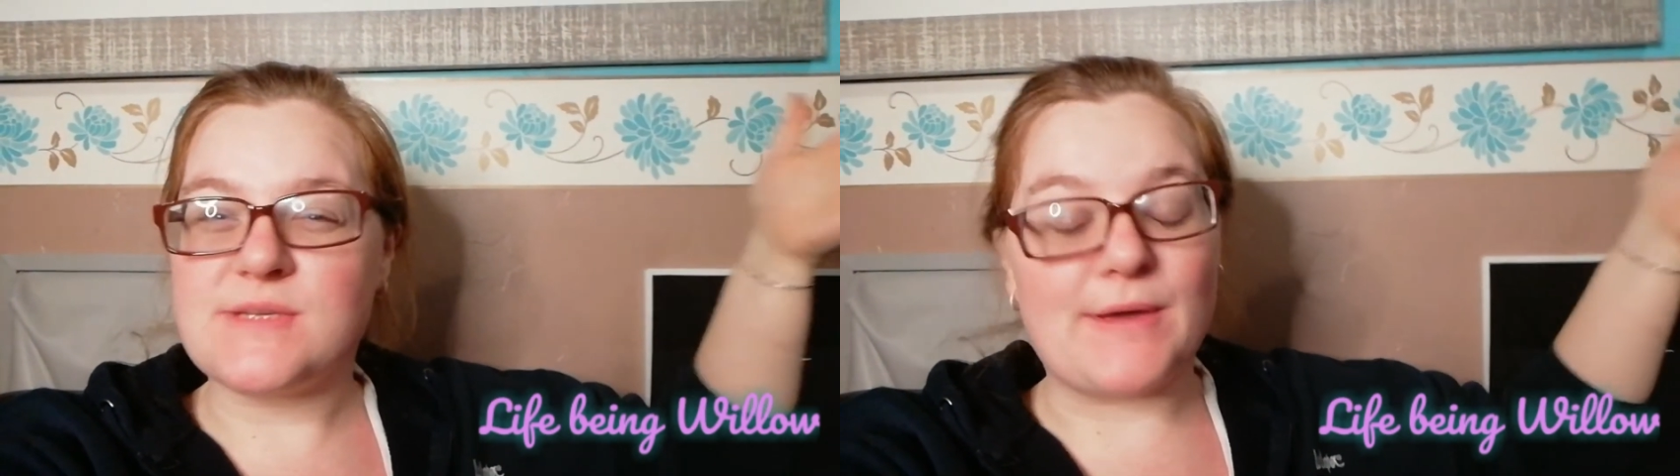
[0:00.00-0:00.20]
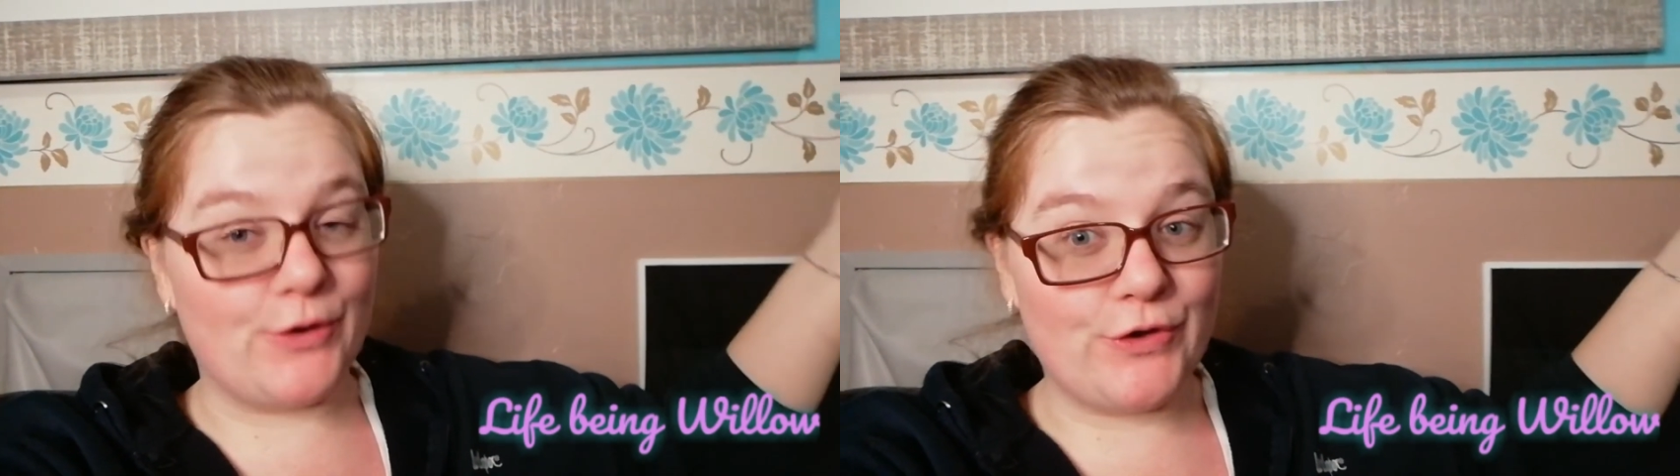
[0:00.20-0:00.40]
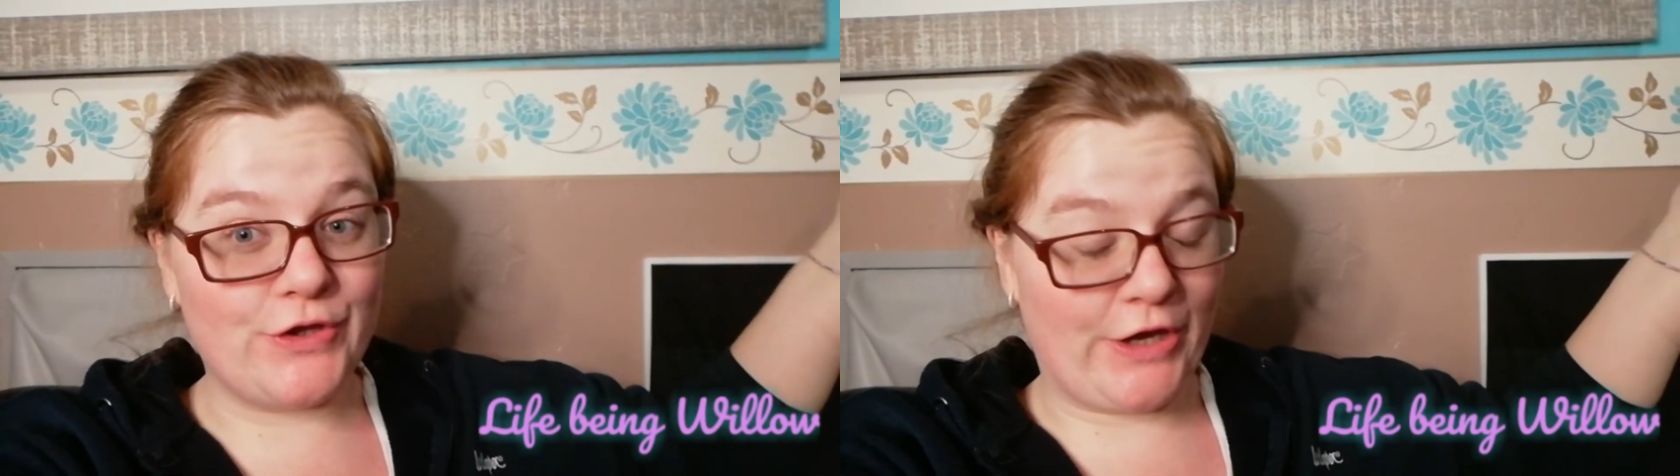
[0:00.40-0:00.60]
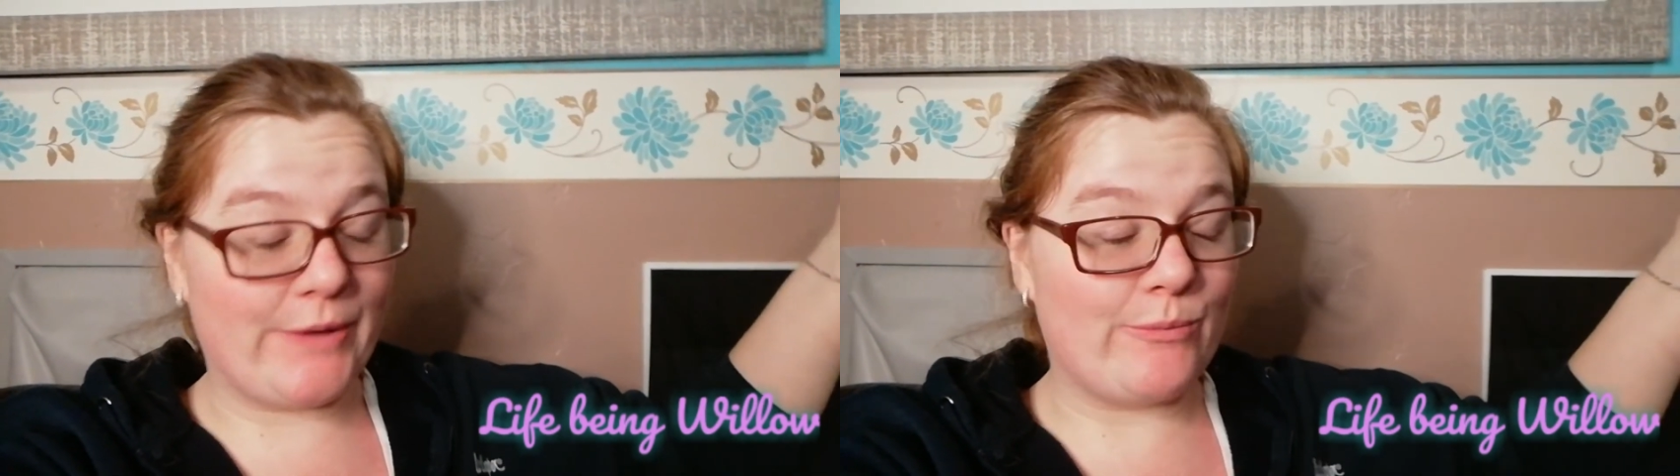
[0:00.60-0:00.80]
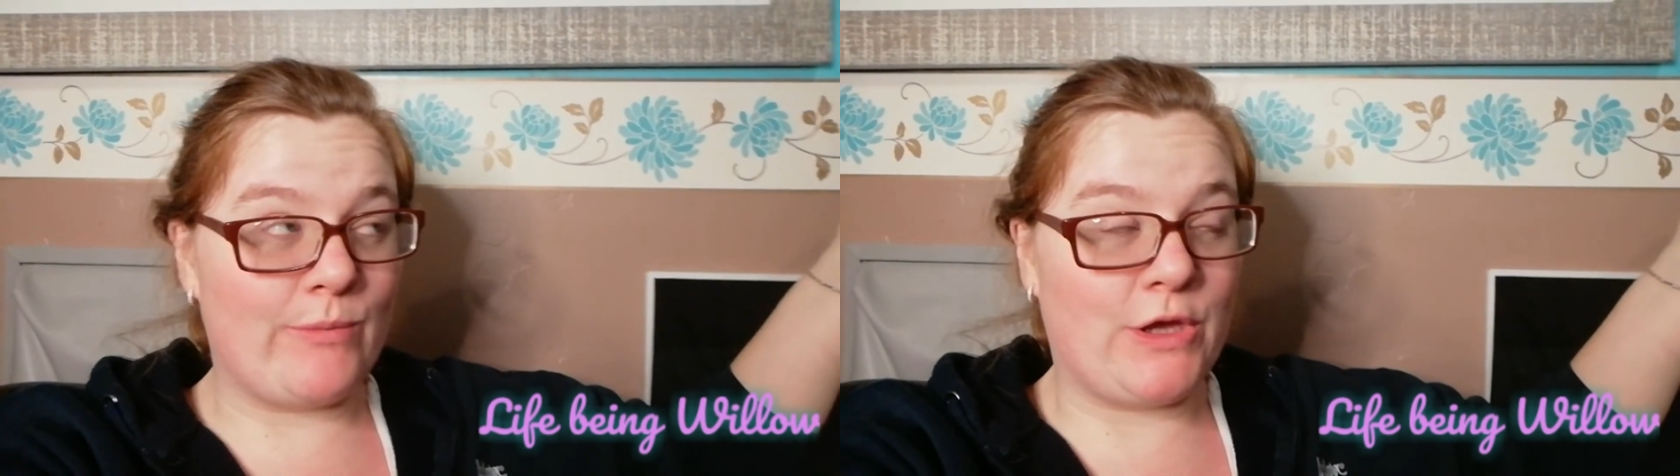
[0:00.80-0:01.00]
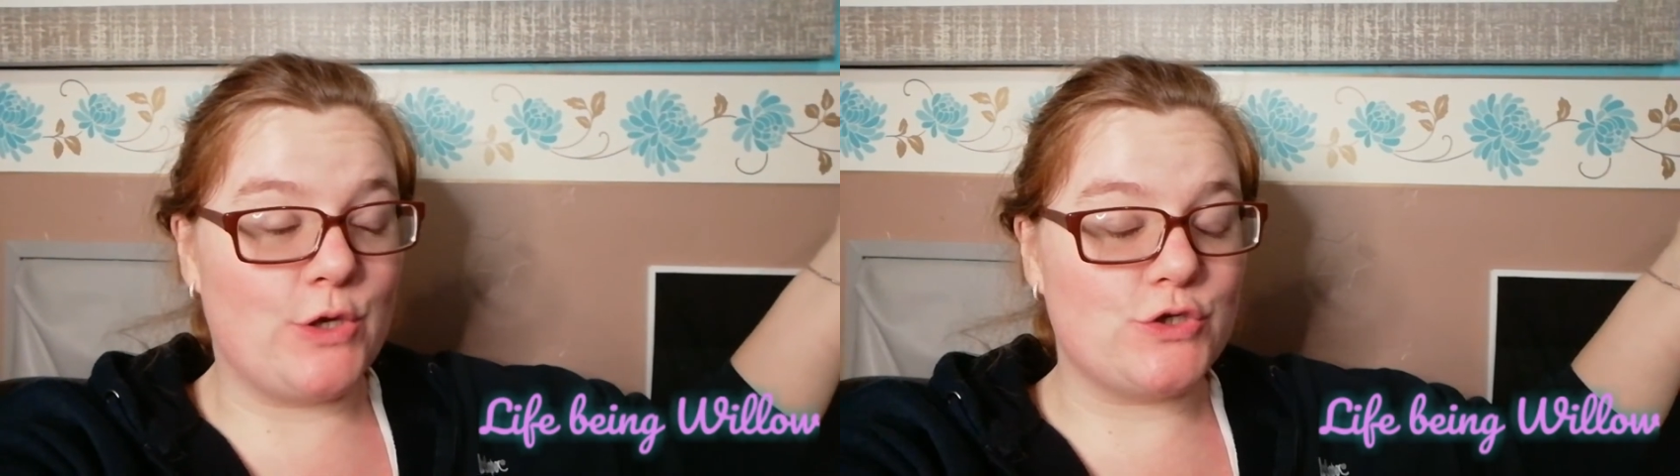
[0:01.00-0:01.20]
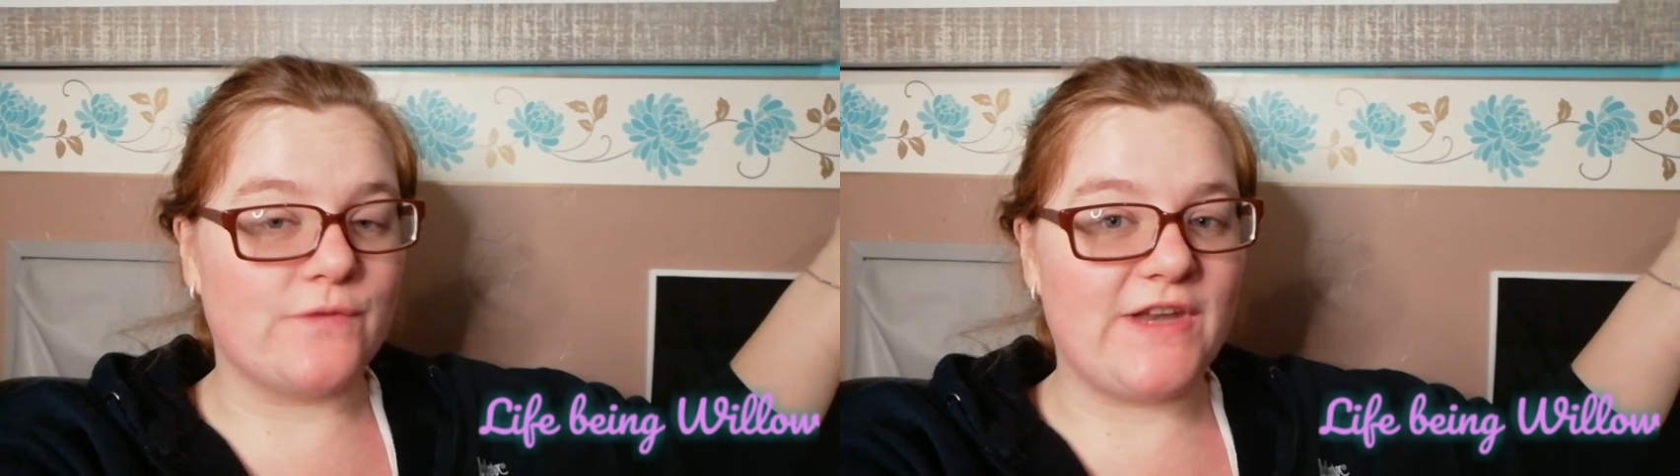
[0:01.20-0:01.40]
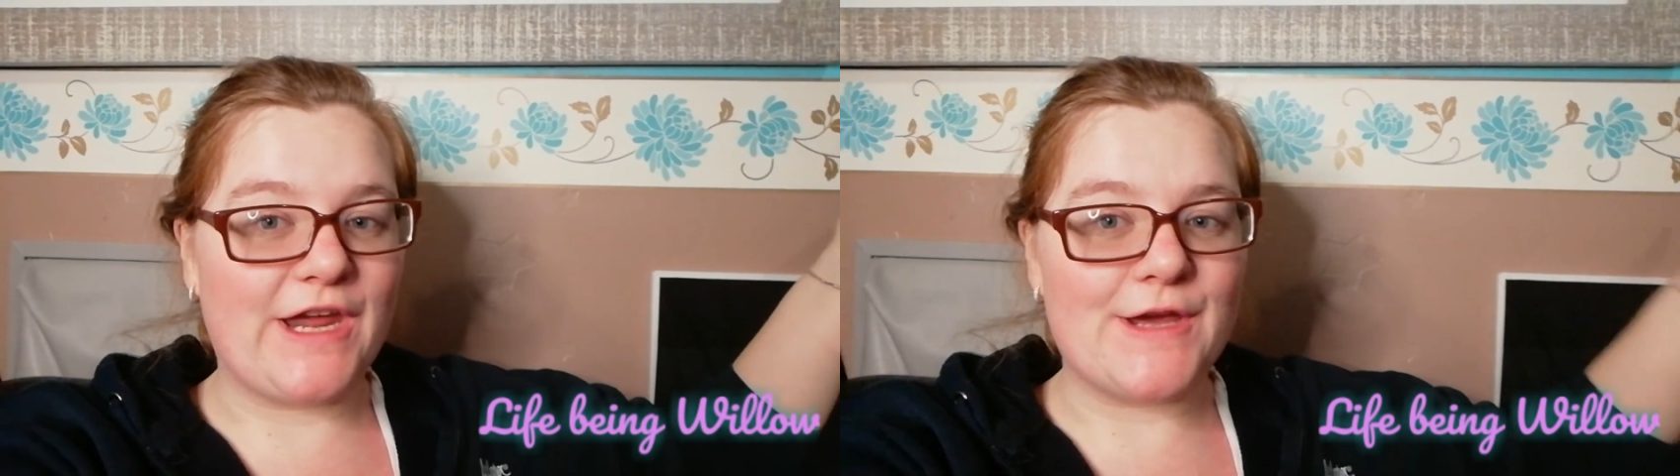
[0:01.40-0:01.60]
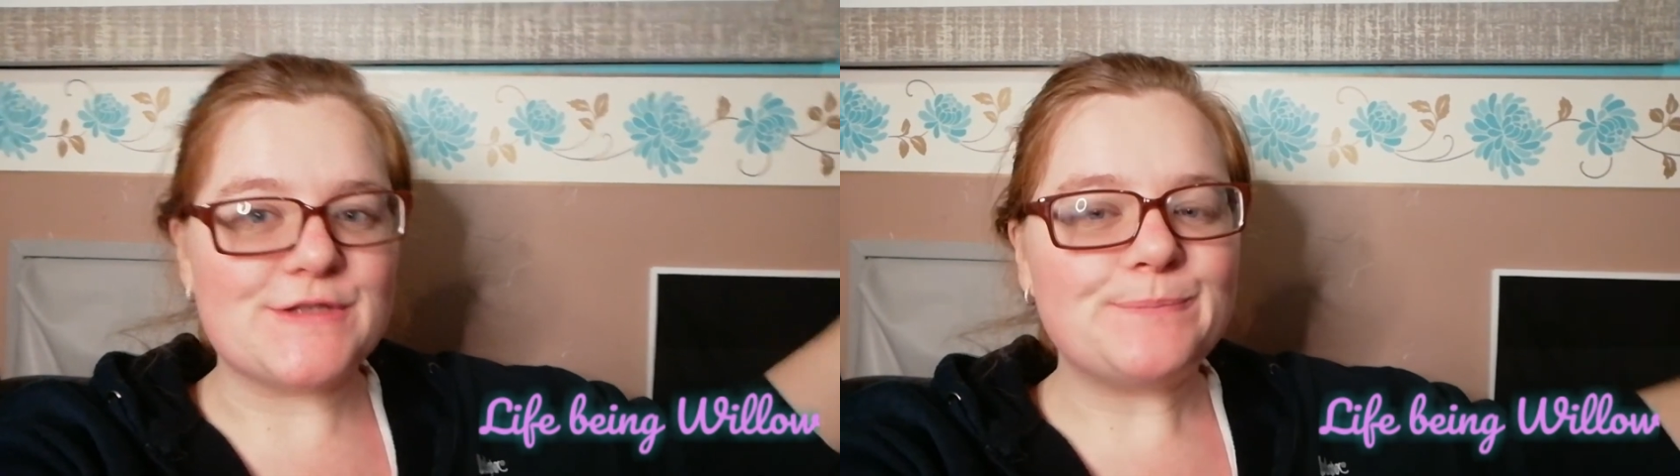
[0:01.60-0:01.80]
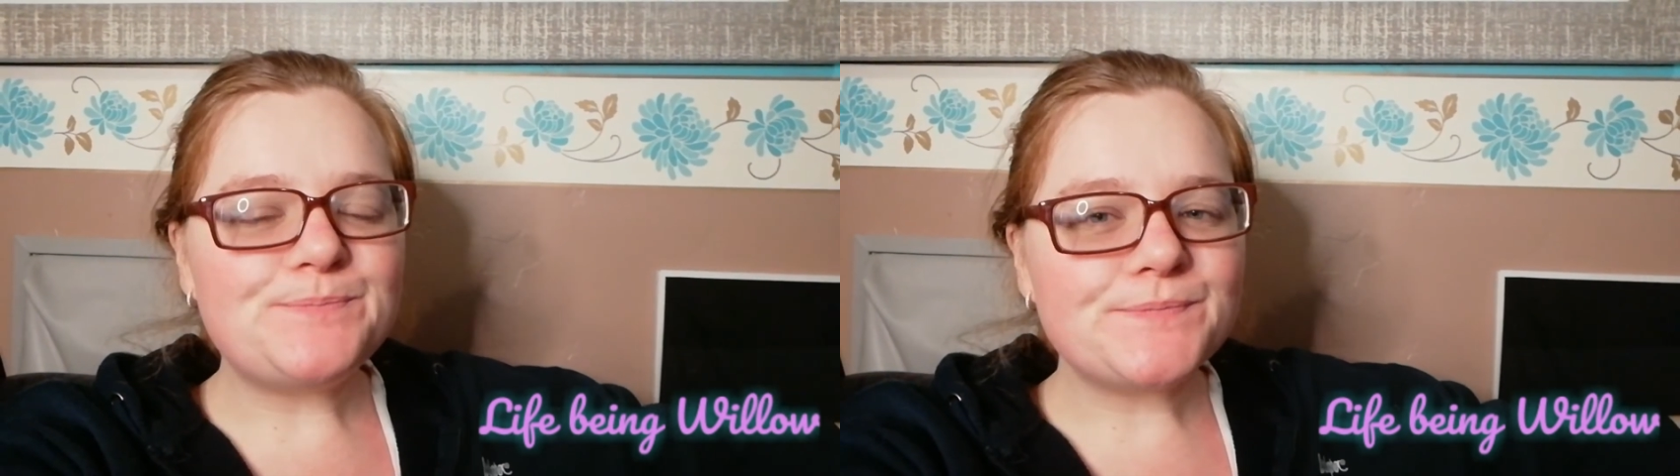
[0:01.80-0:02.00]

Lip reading: my usual videos.